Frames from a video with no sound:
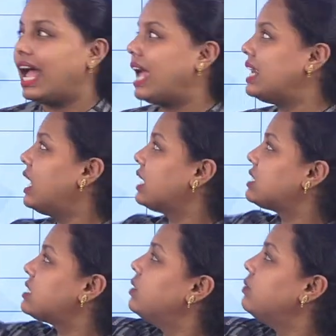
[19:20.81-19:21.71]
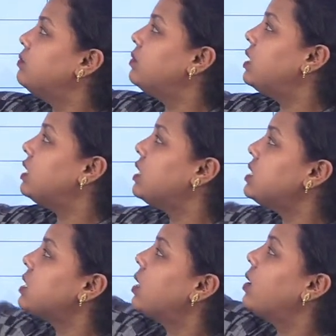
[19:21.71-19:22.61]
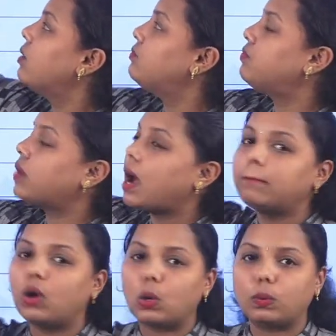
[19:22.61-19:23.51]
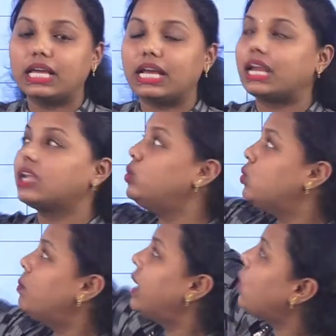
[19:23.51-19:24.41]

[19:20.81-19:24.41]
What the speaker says: And next, the word is from over there. You might